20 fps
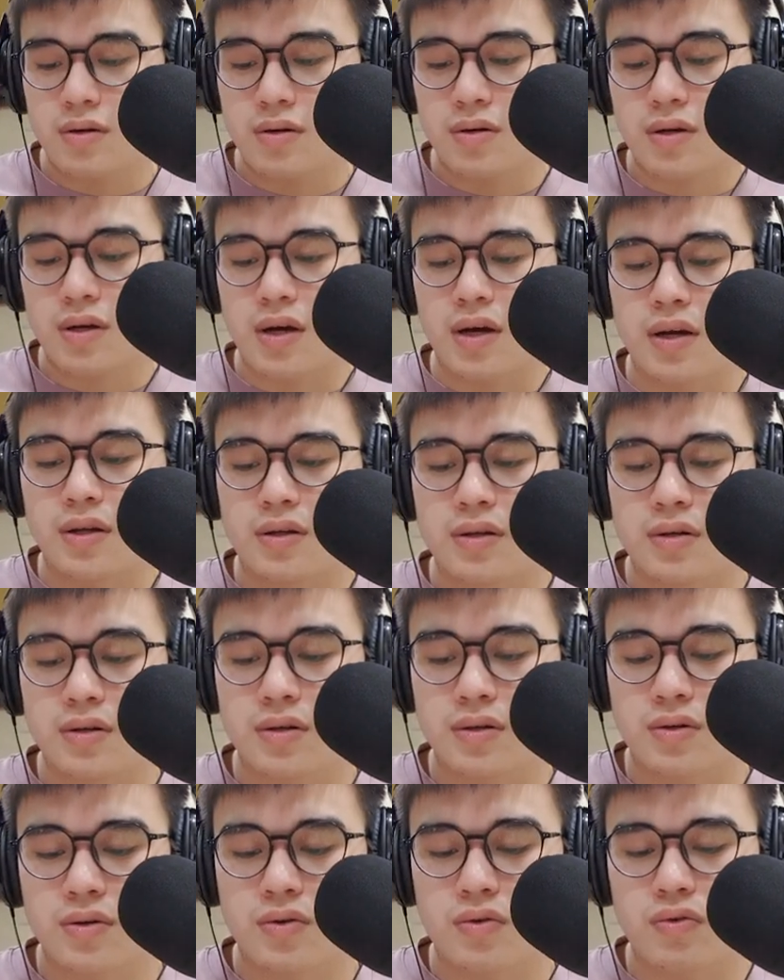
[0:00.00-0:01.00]
kind
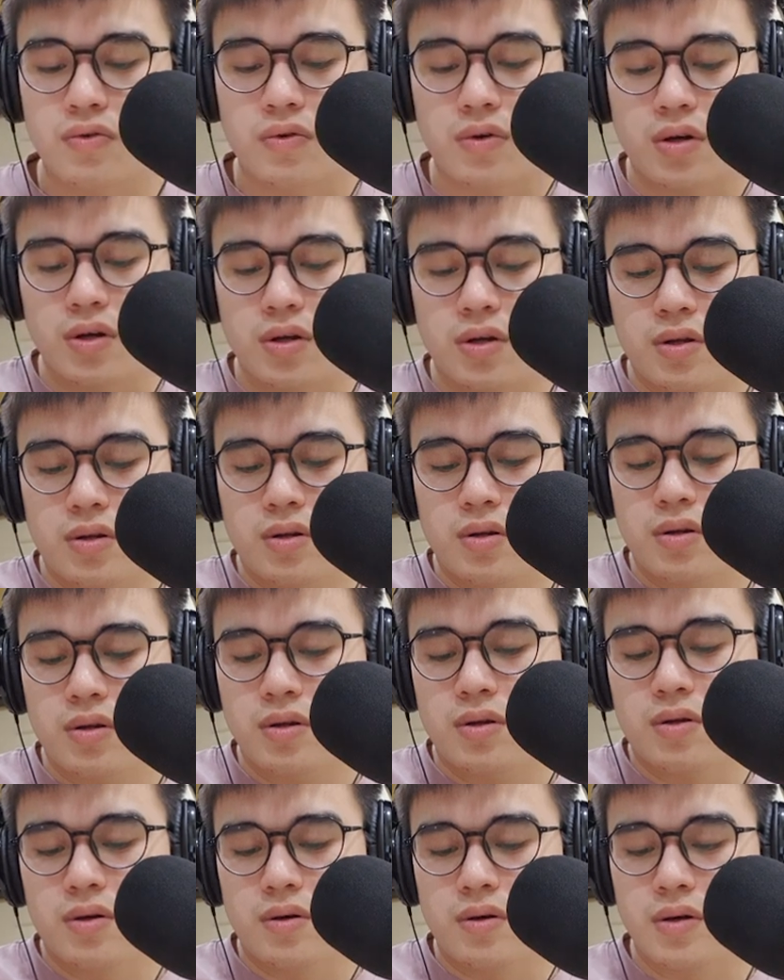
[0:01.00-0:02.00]
of crooked,
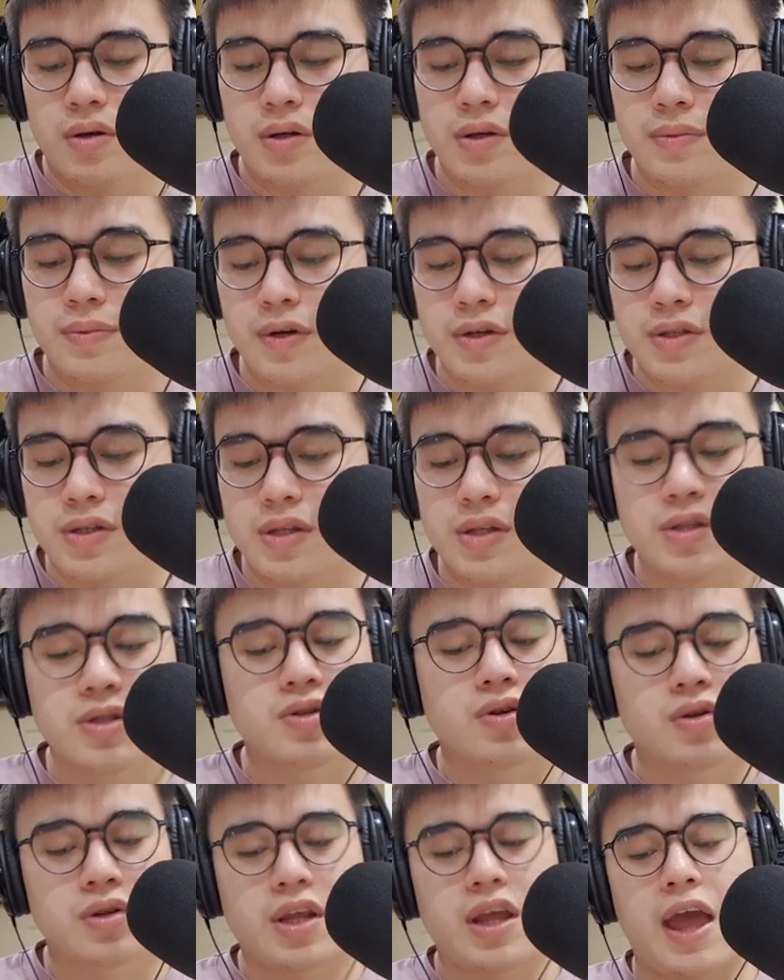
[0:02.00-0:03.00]
because this is
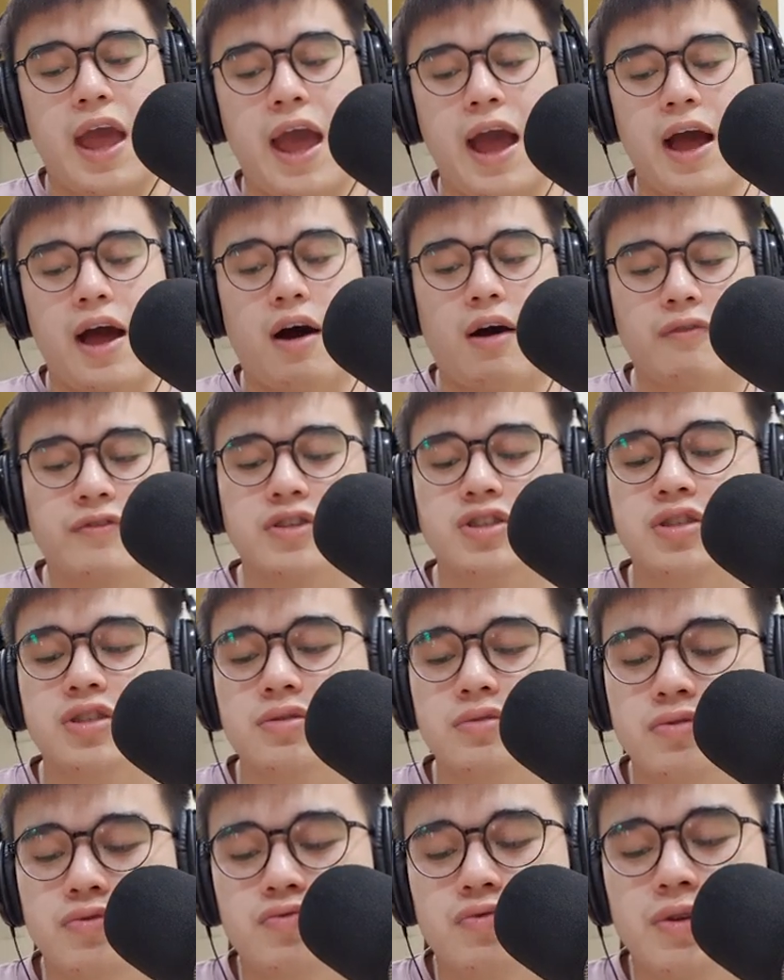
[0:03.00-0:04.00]
not the
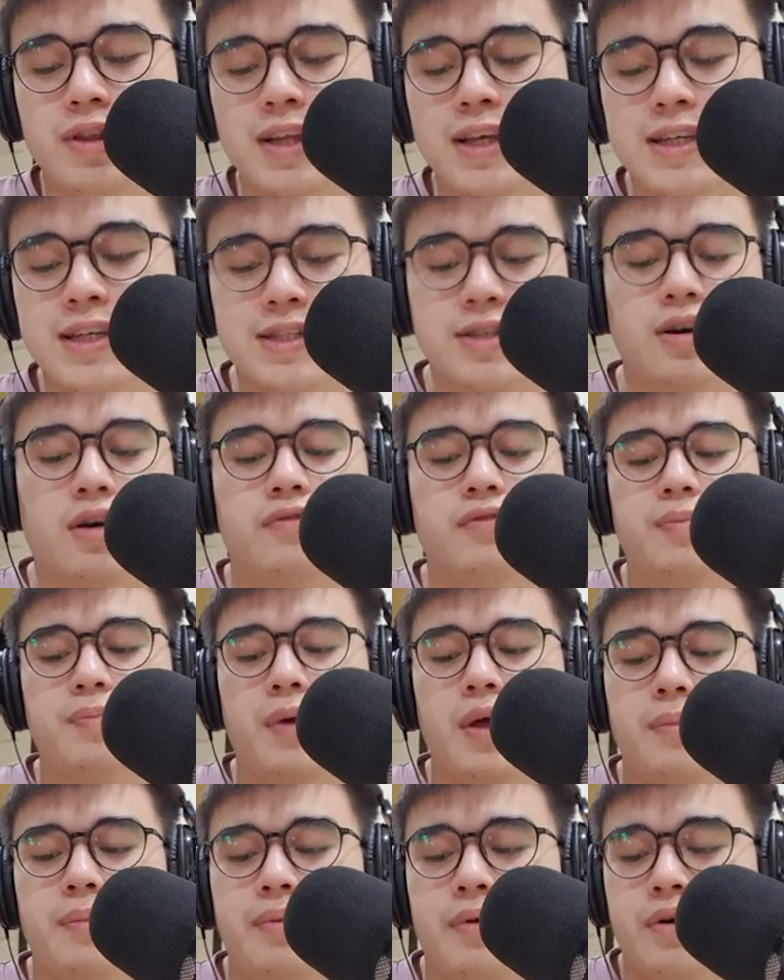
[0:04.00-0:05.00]
official release of the
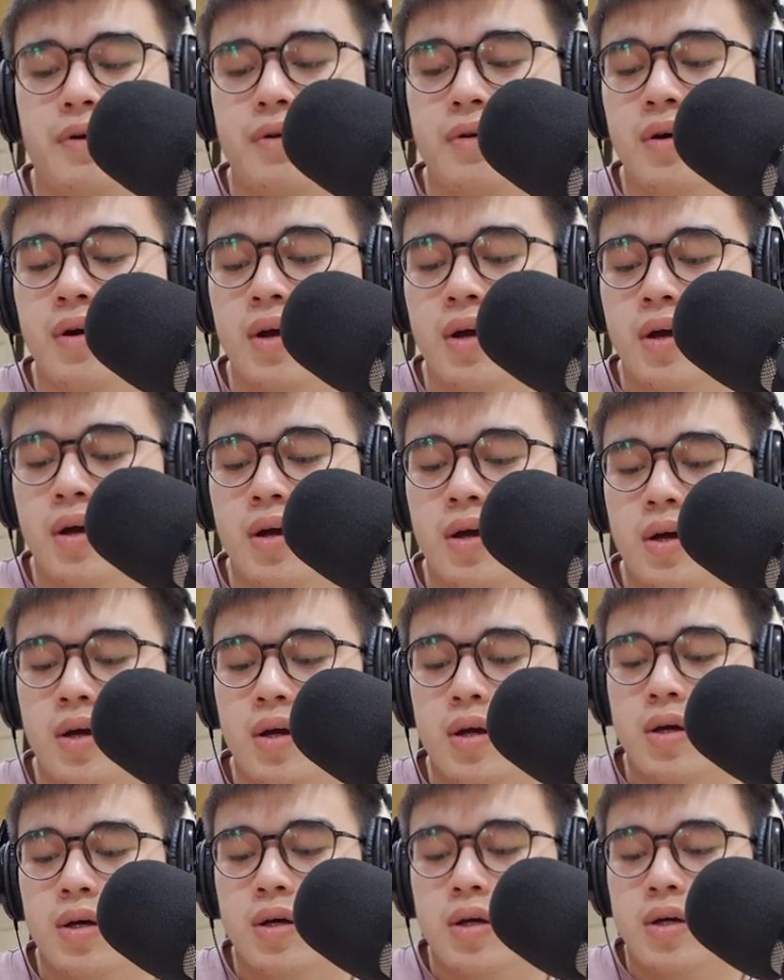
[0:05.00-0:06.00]
paper.
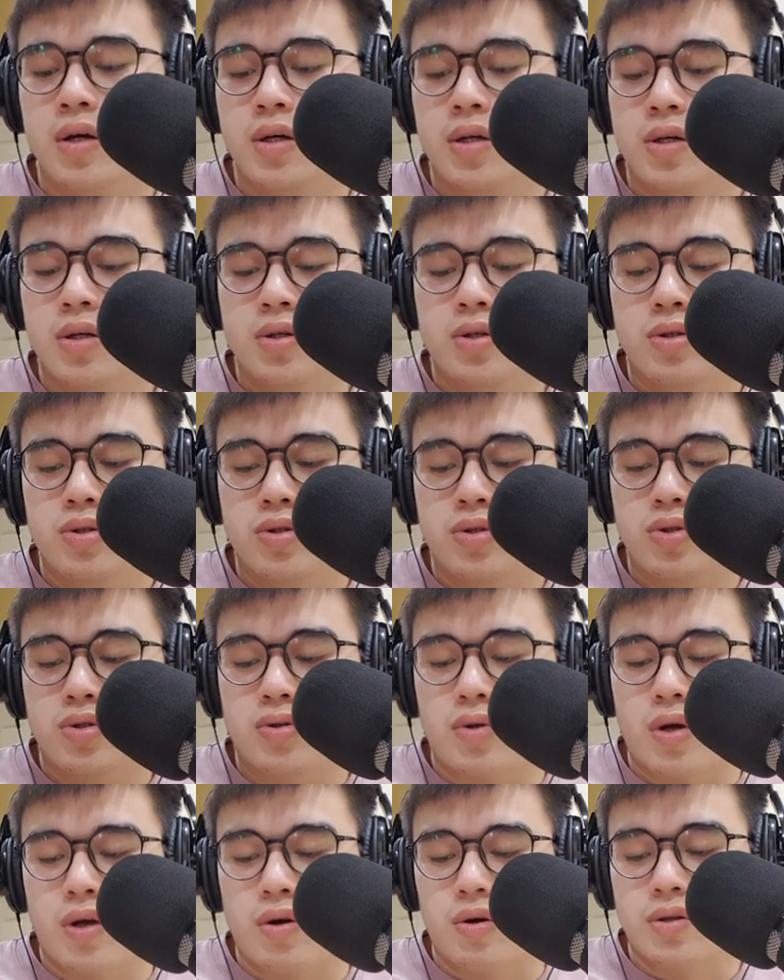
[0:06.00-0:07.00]
So
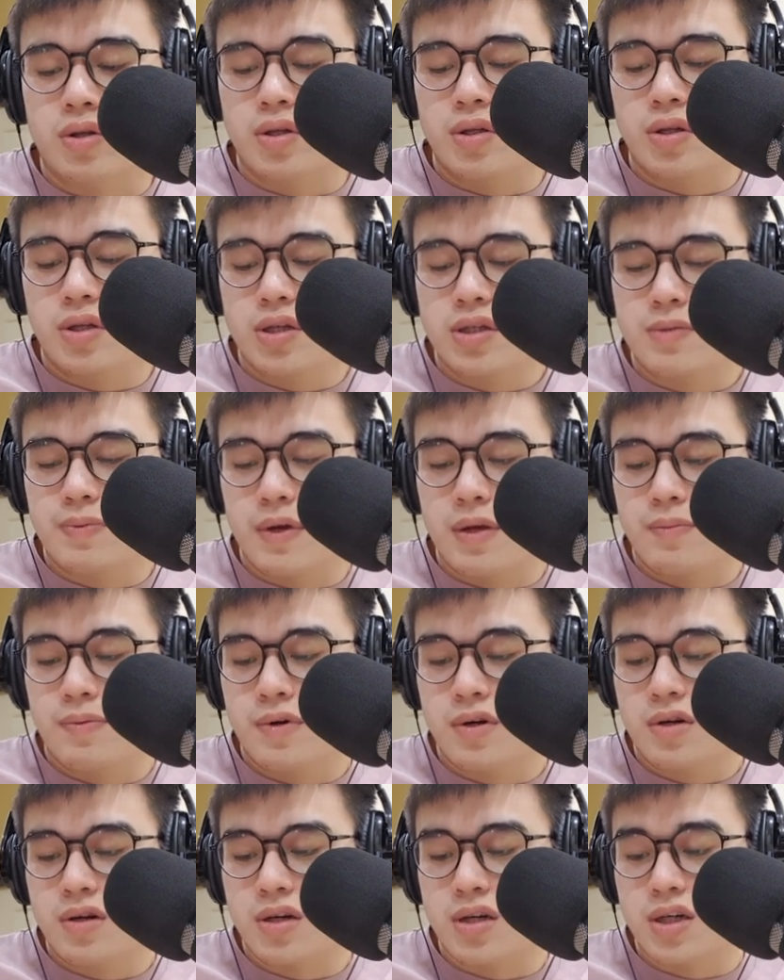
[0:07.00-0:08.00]
I gotten this
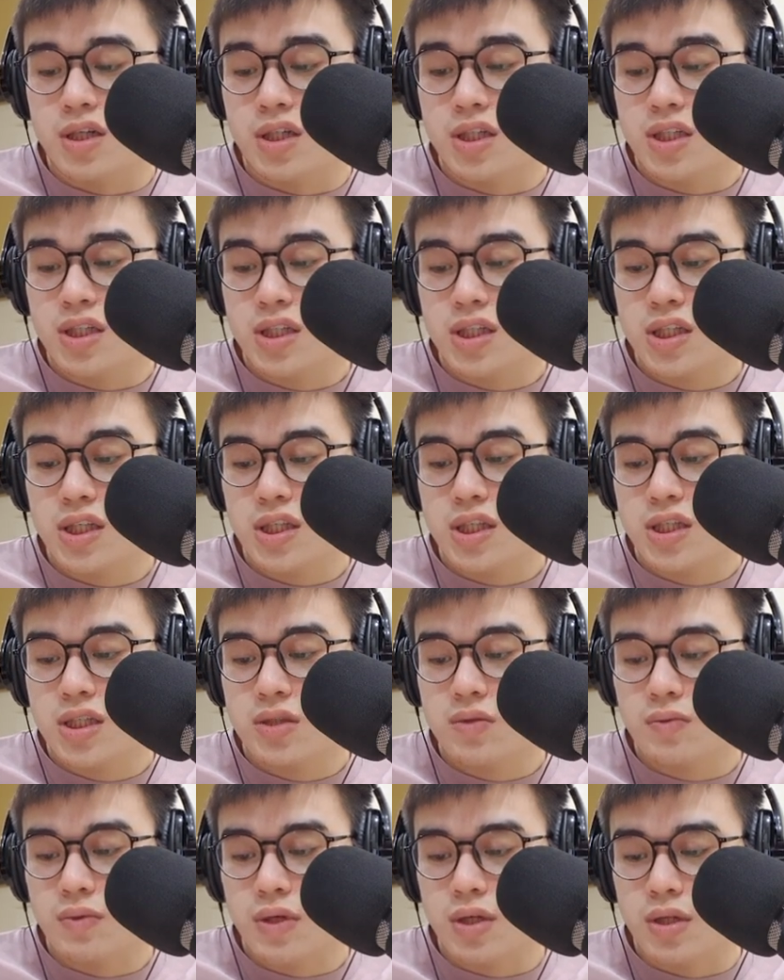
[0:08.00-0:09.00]
paper early,
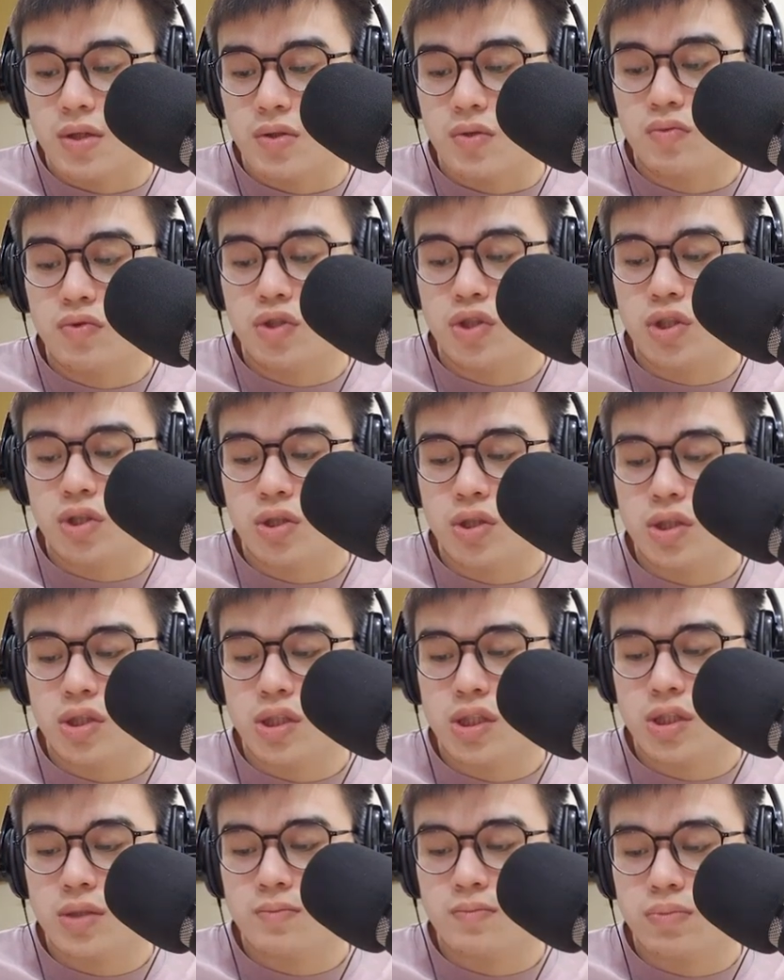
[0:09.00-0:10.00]
so we get no
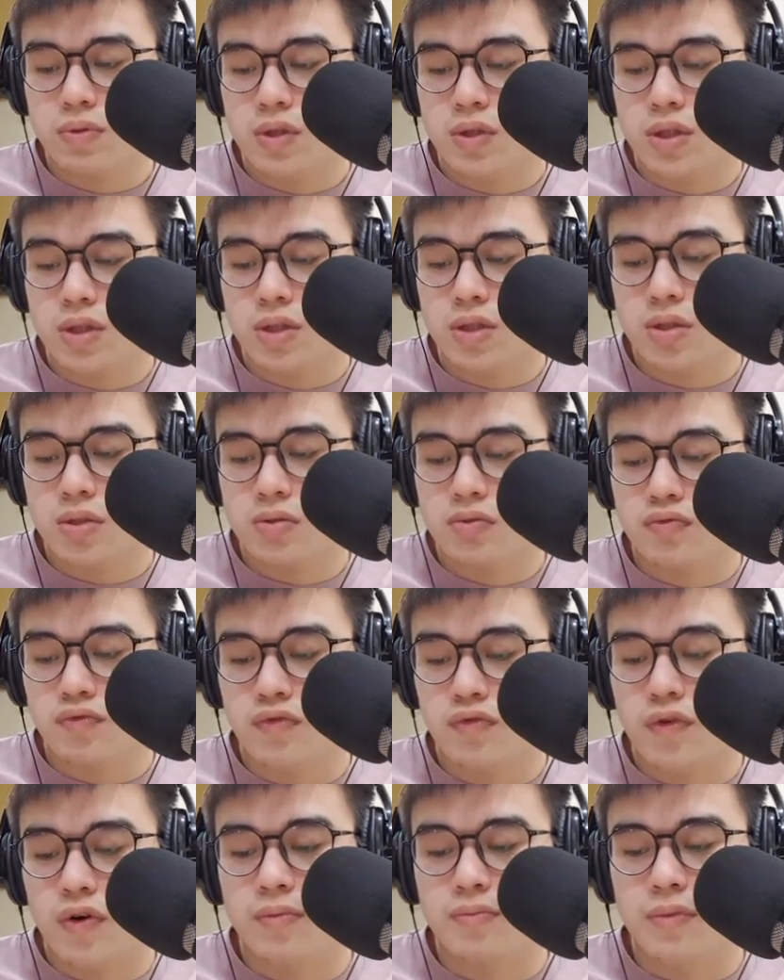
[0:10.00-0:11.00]
choice but to
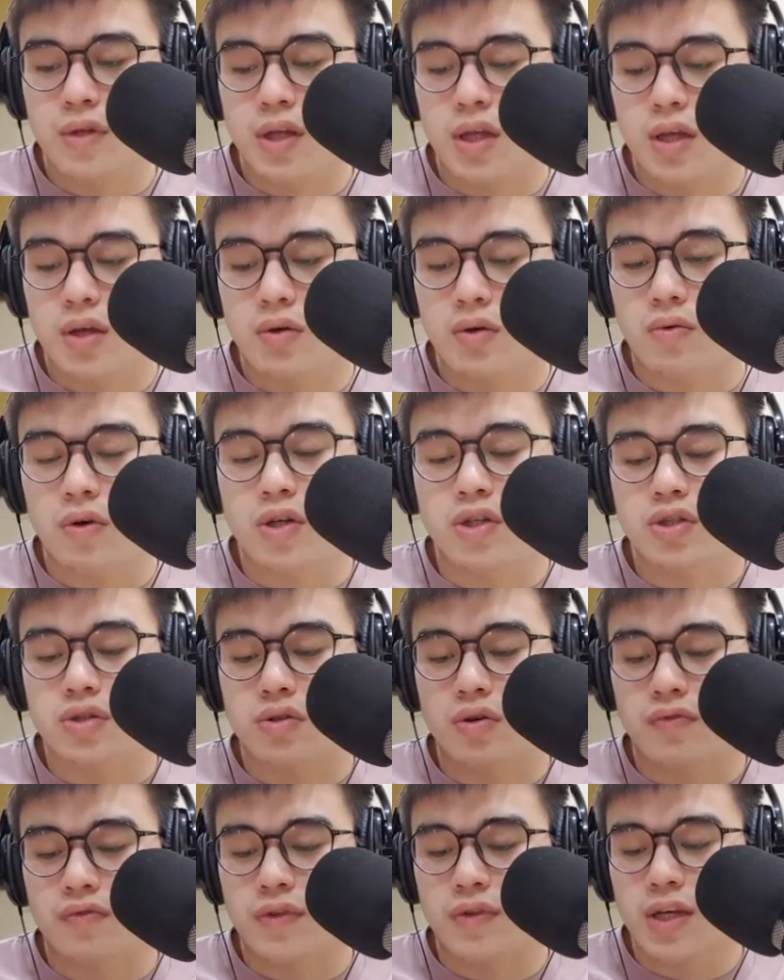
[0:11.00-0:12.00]
form the equation
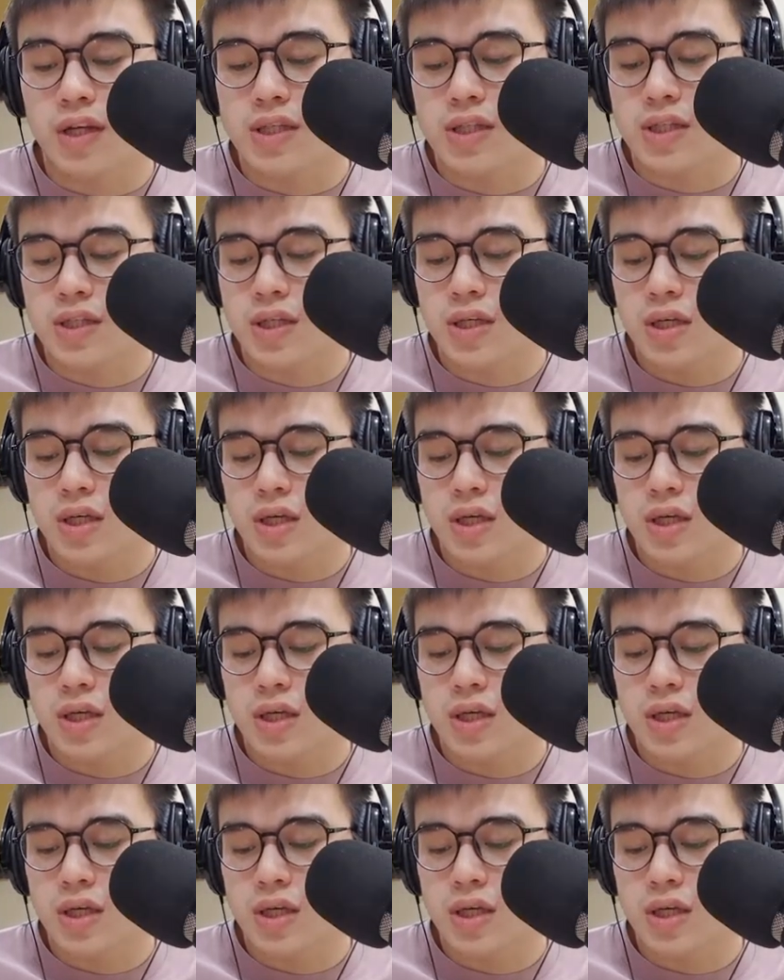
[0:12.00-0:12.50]
of this.